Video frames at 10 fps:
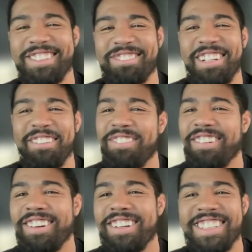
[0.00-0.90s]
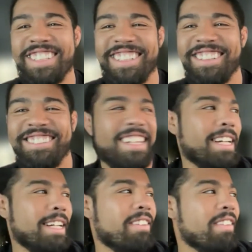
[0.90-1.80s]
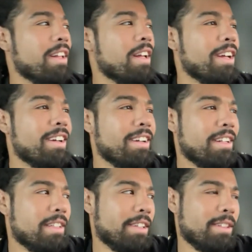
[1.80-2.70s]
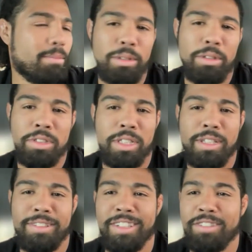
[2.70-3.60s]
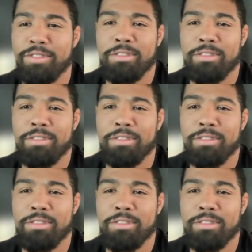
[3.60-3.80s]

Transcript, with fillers: straightforward, you know, like doesn't bullshit, says what he